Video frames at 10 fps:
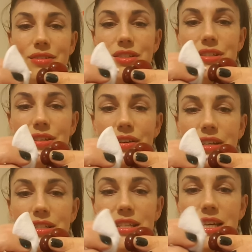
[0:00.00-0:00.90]
just going
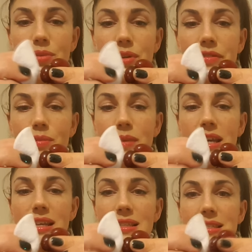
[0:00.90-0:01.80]
to take one of the
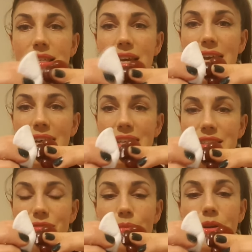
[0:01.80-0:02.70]
beads
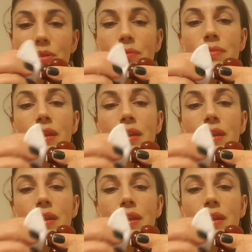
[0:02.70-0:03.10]
and rub it on.